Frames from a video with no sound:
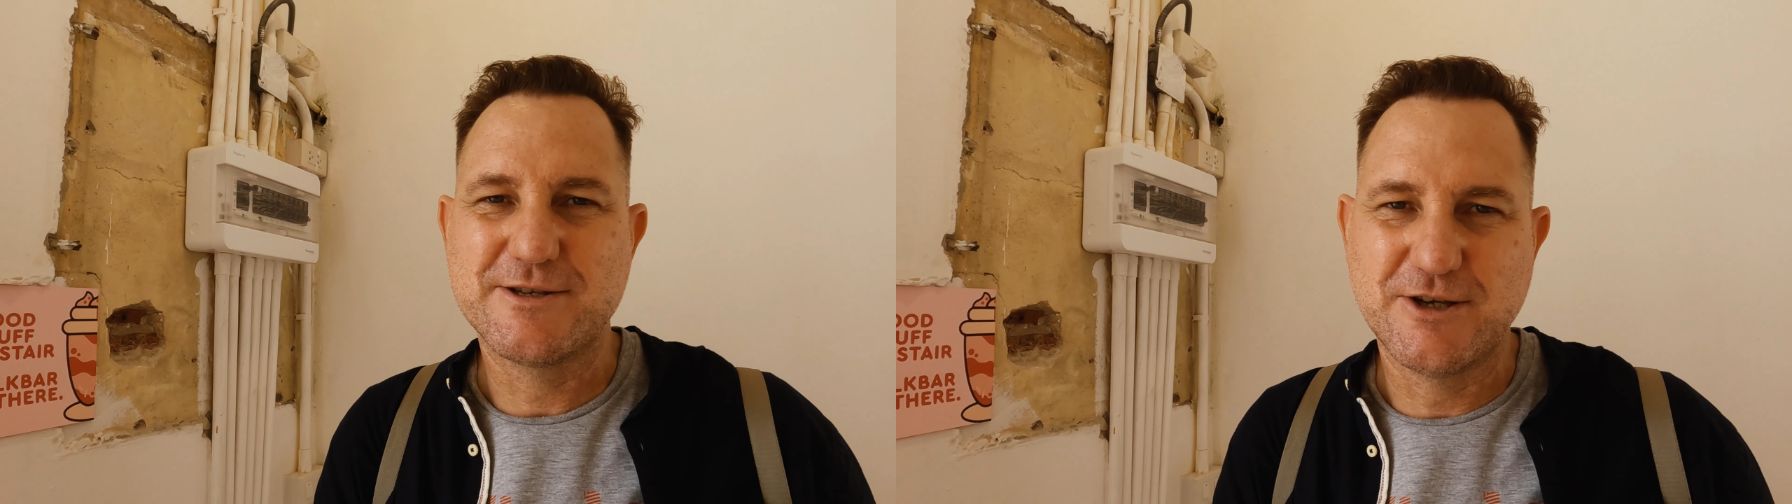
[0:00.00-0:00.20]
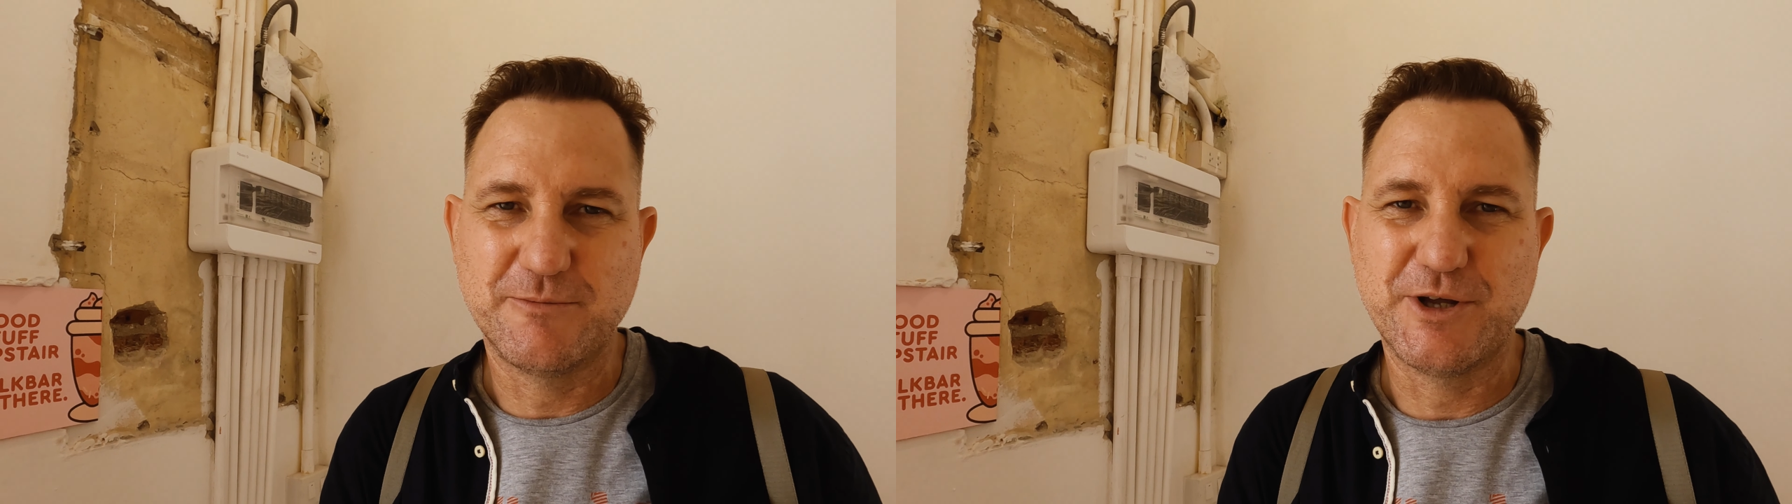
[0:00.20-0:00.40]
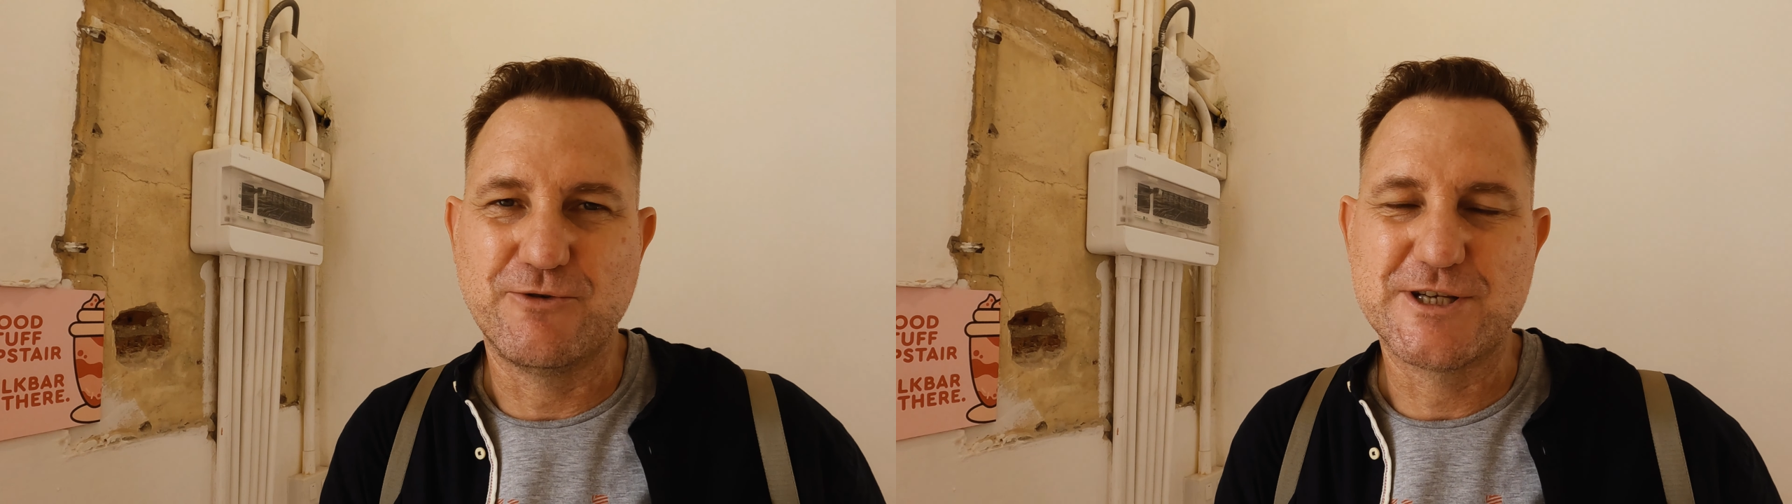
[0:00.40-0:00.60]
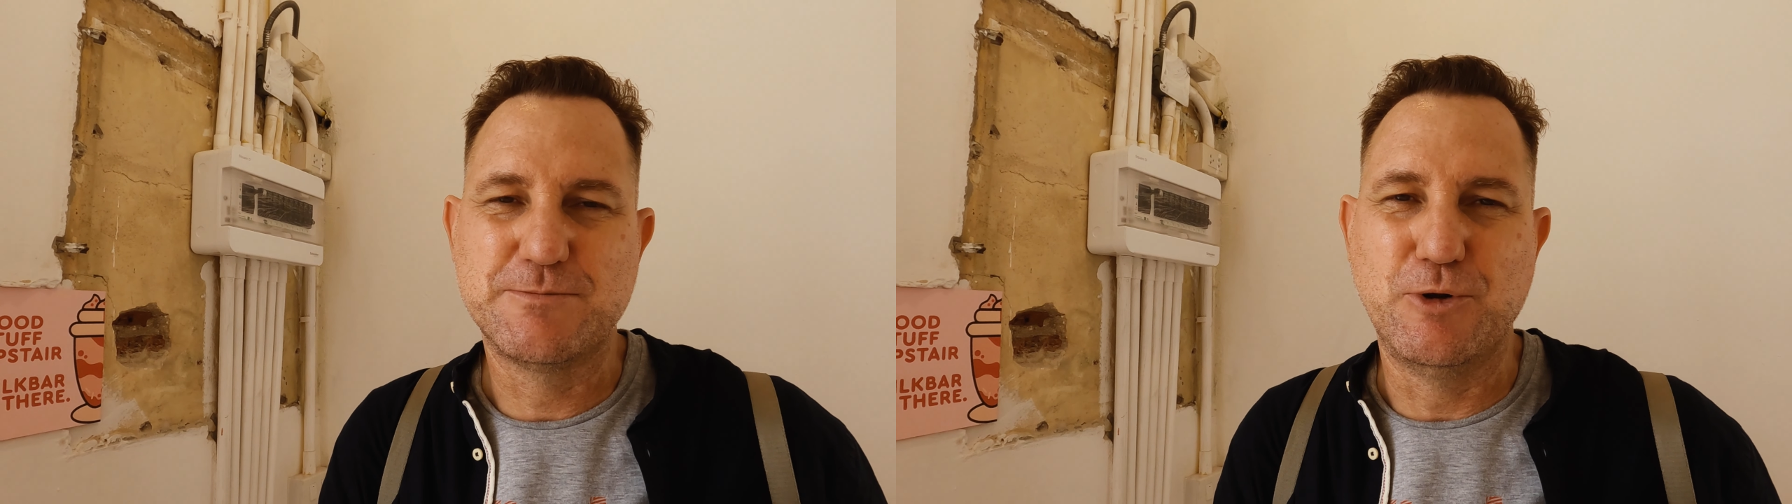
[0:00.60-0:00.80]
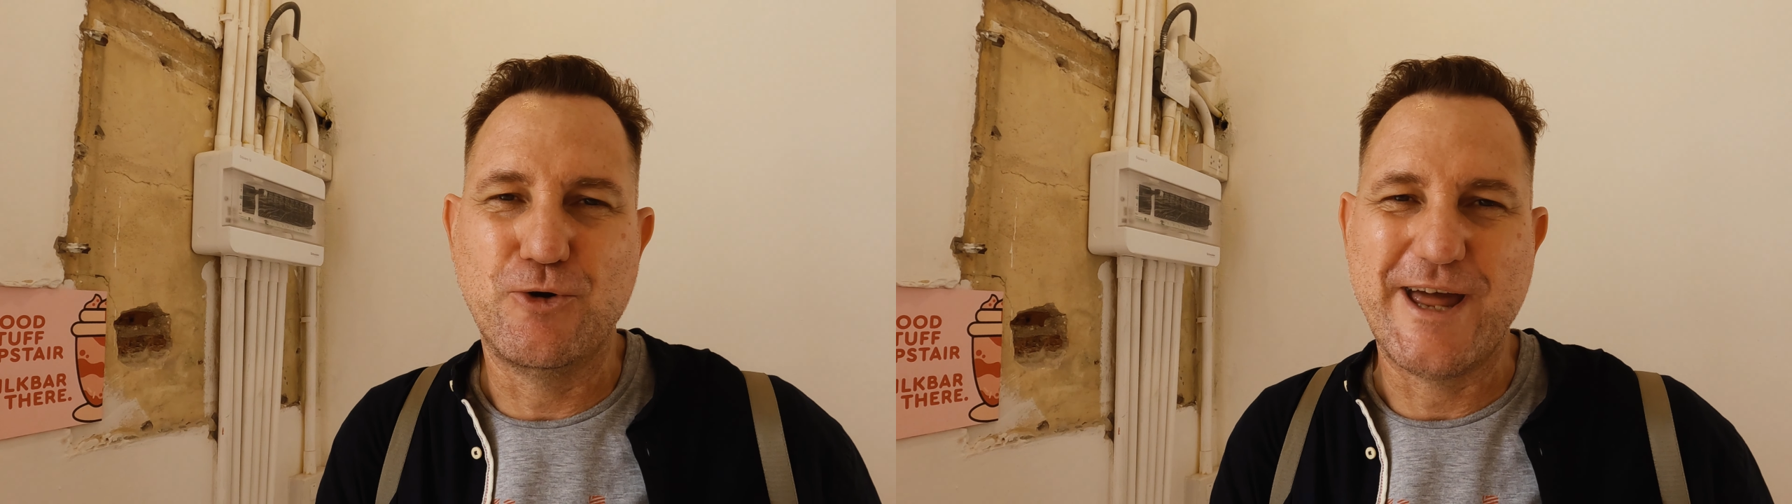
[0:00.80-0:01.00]
so I'm going to
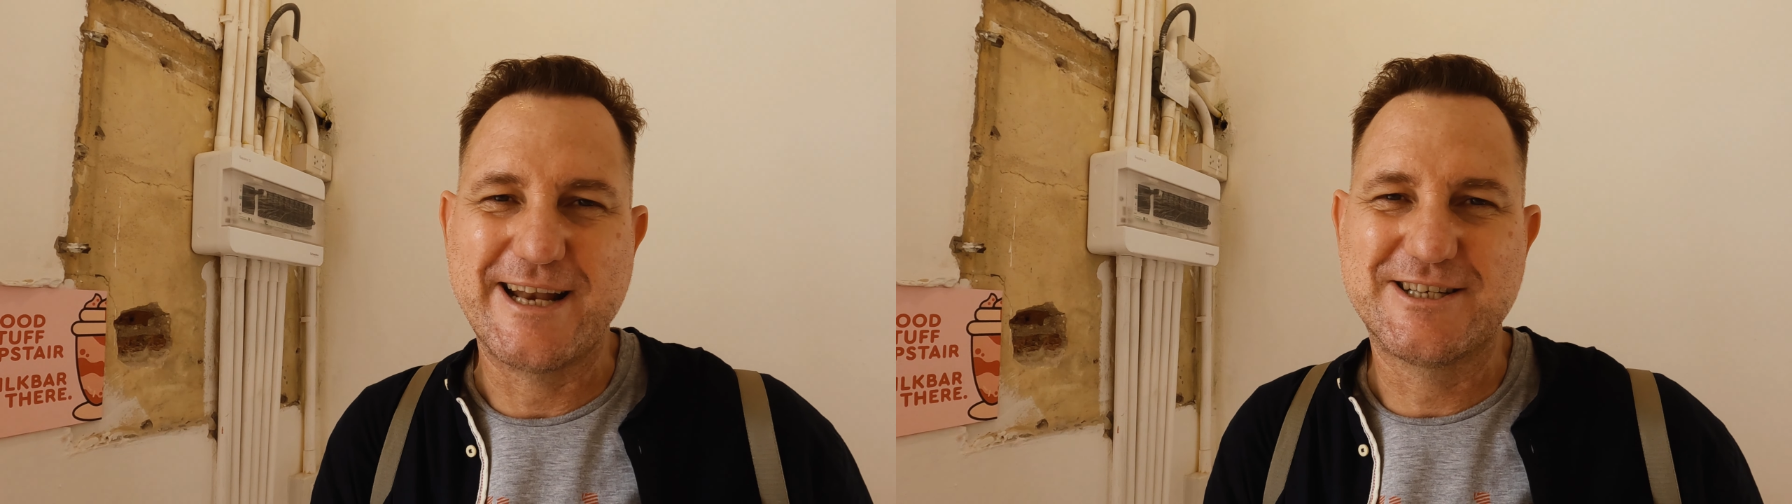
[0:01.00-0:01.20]
explore that